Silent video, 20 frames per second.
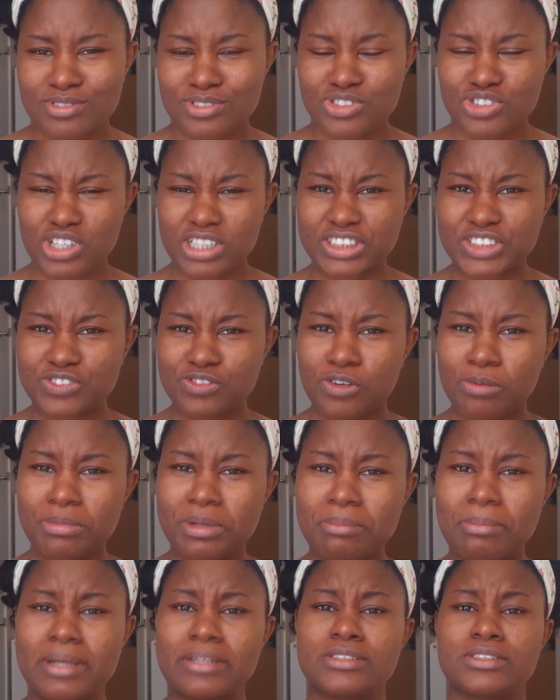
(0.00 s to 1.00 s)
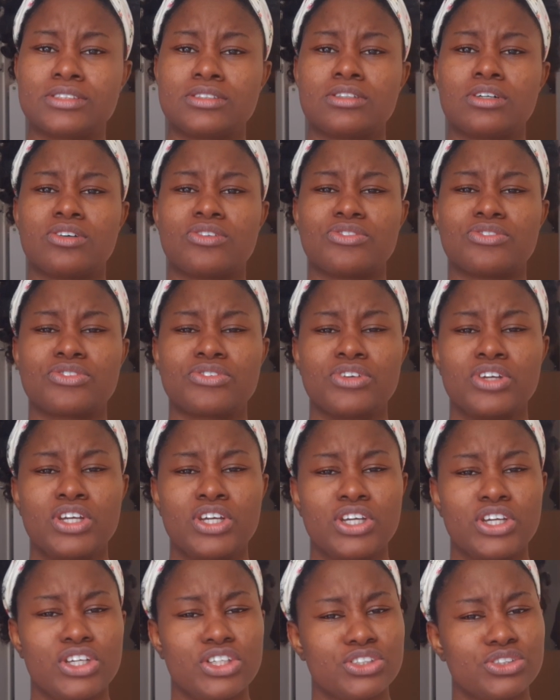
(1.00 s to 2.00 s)
transforming myself
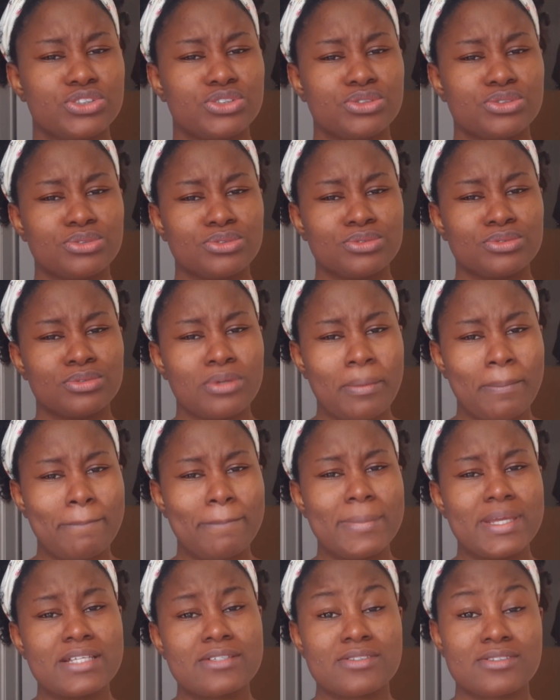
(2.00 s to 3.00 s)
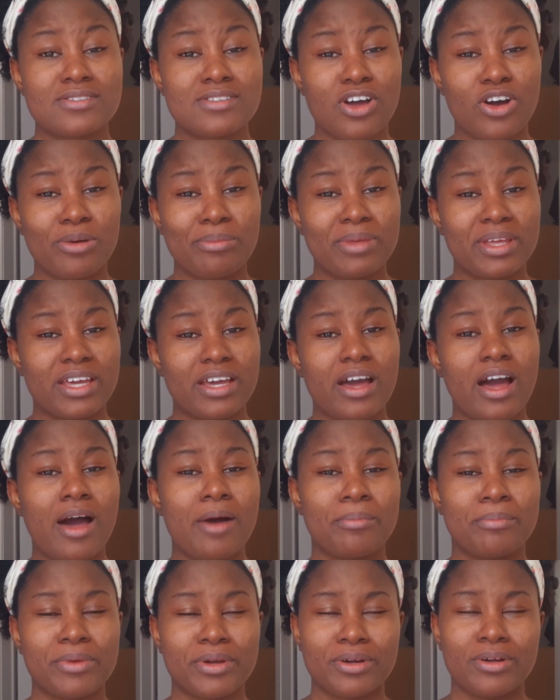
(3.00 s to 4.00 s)
into Miss Naomi
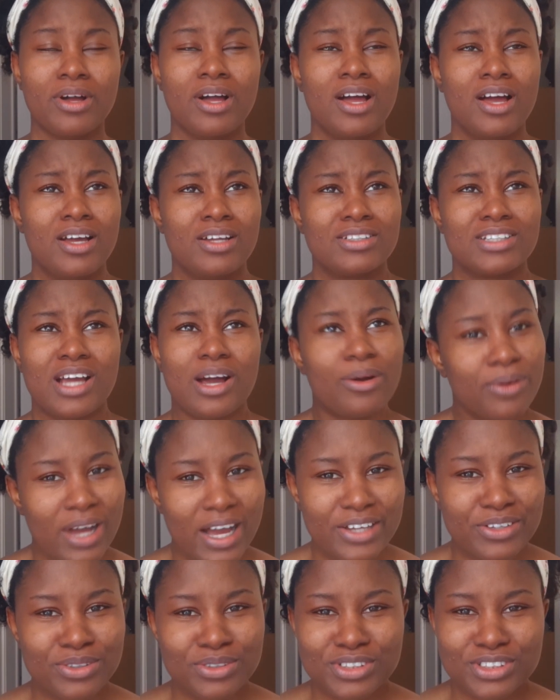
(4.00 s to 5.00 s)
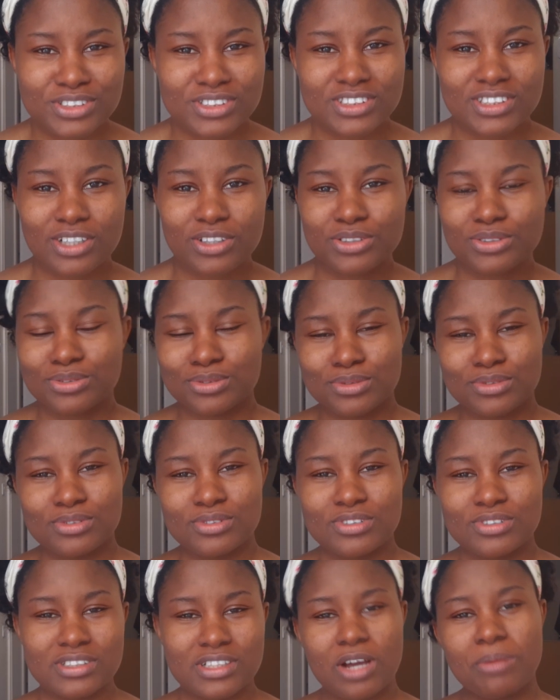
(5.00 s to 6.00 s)
Campbell. Now, I don't need to tell you
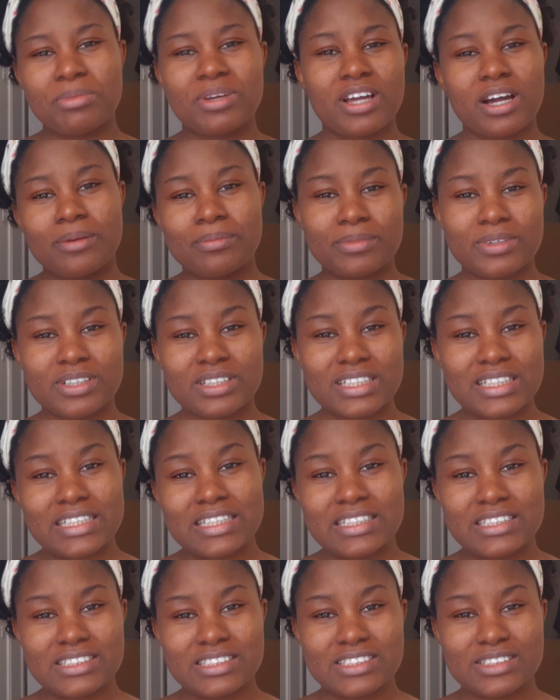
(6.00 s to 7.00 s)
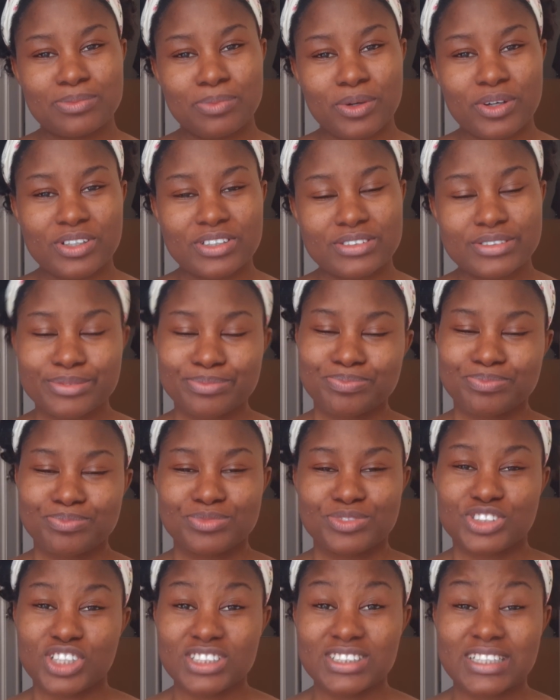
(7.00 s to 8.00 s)
who Naomi Campbell is, but
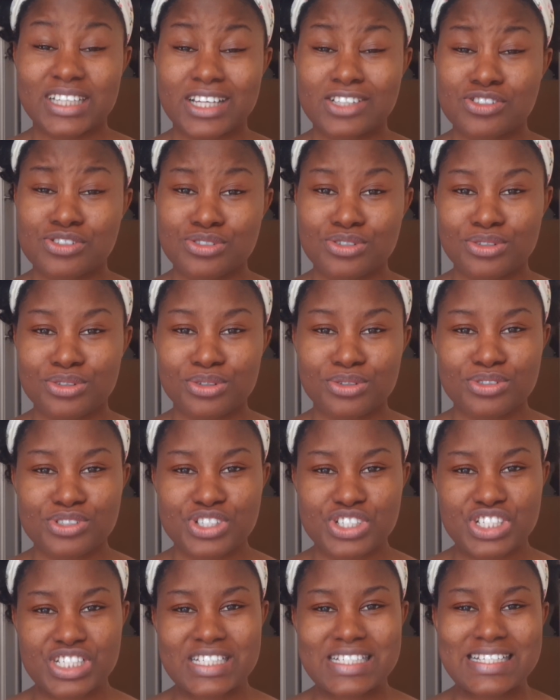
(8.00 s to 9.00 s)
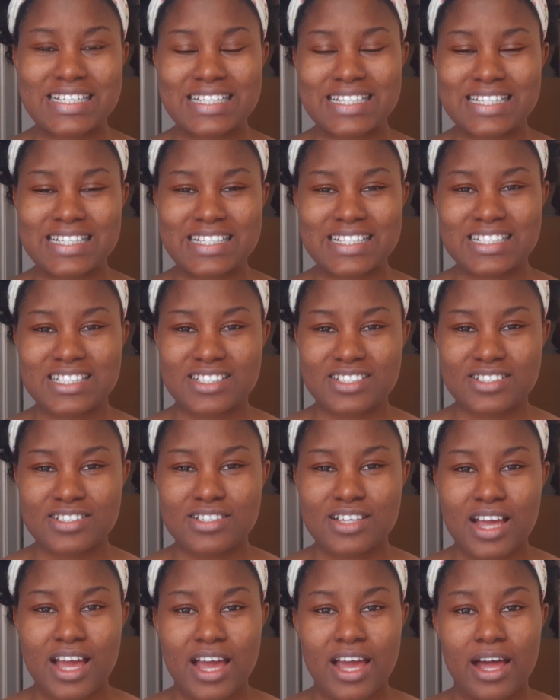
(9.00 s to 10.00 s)
just in case you don't know, she is
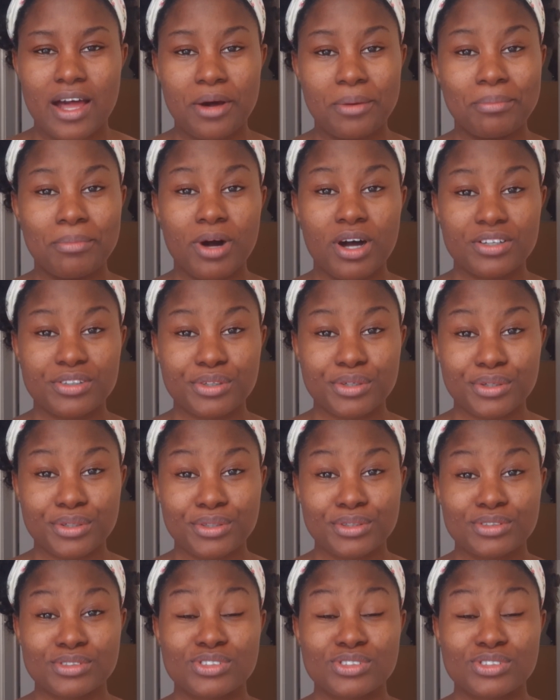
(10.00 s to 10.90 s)
a model,